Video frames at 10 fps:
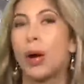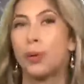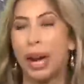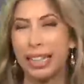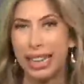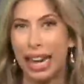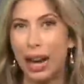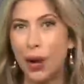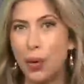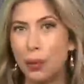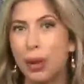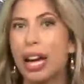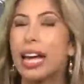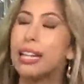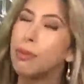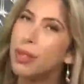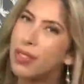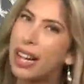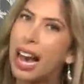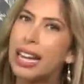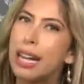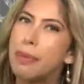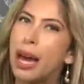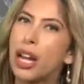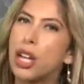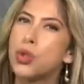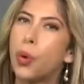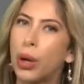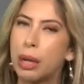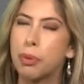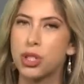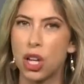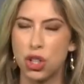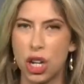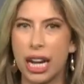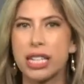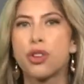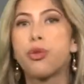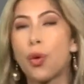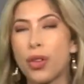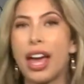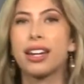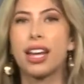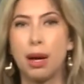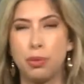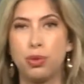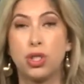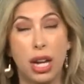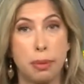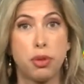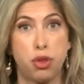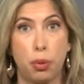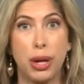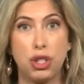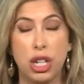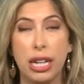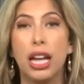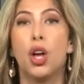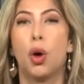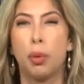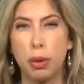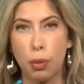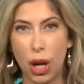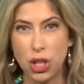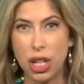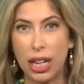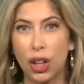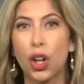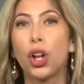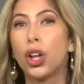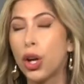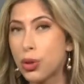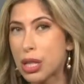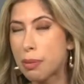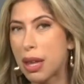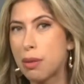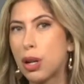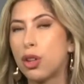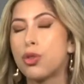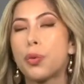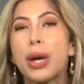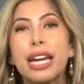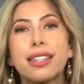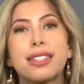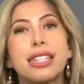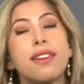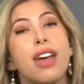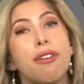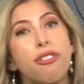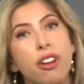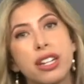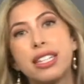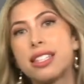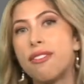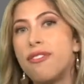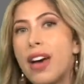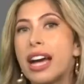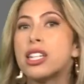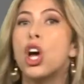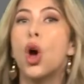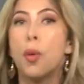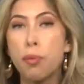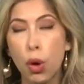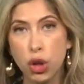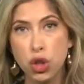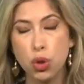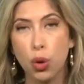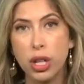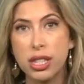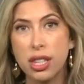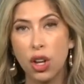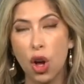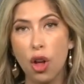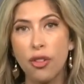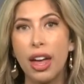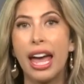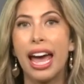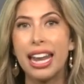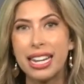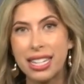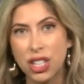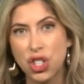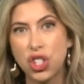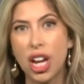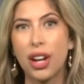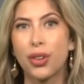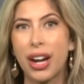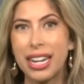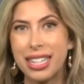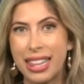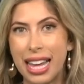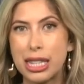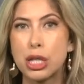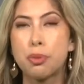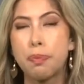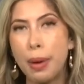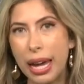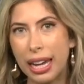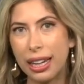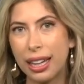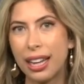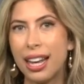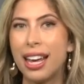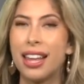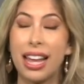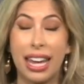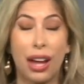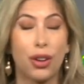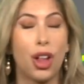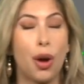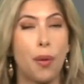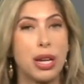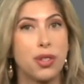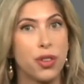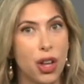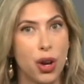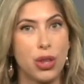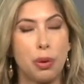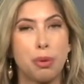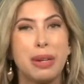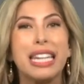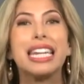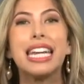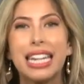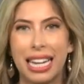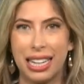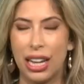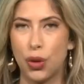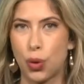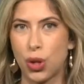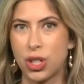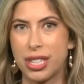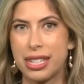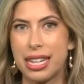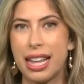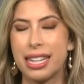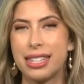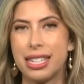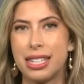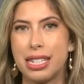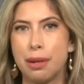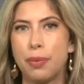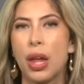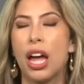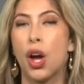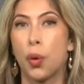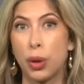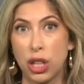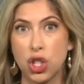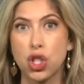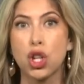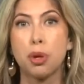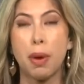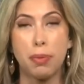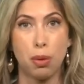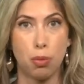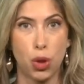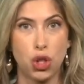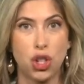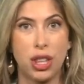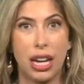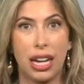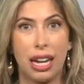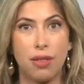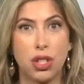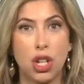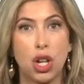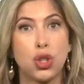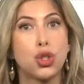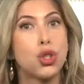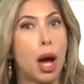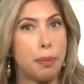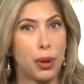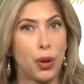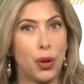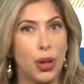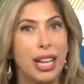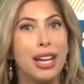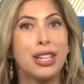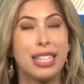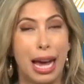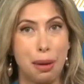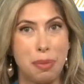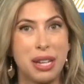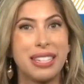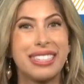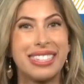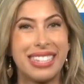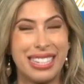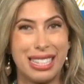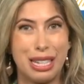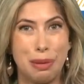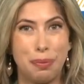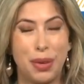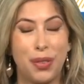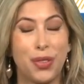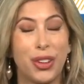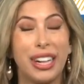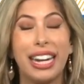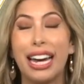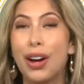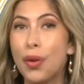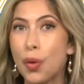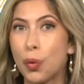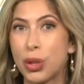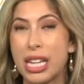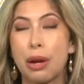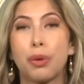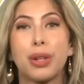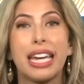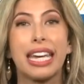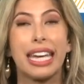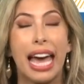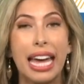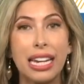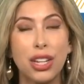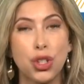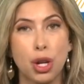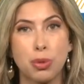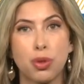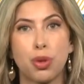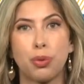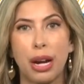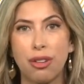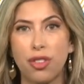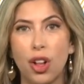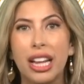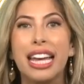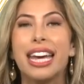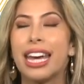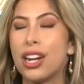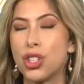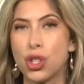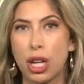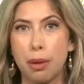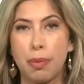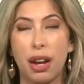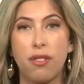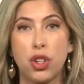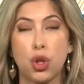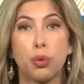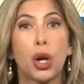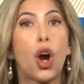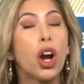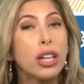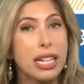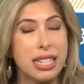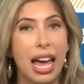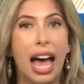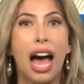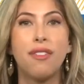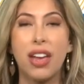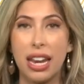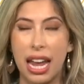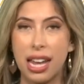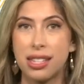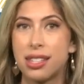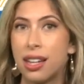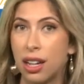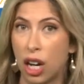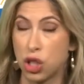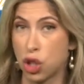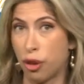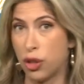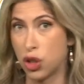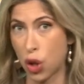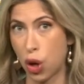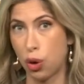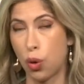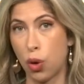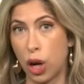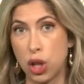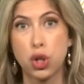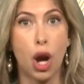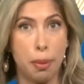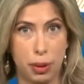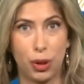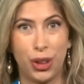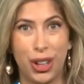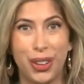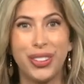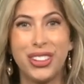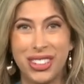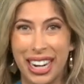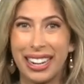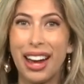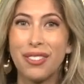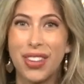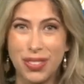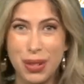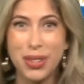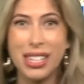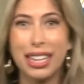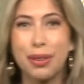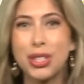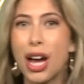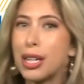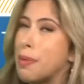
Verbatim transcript: Right now, it, we've got about a 20% chance for that come, to come to fruition. We'll be watching it closely by the middle of the week to see if that front does in fact push towards the Gulf and it does generate that spin that counterclockwise flow that would be needed in order to see that system really scoop up the moisture that could give us a tropical type system. But for now, we'll take what we can get in terms of the rainfall. It is looking beneficial regardless of it is a surface low or a tropical low. Check it out 50% like we talked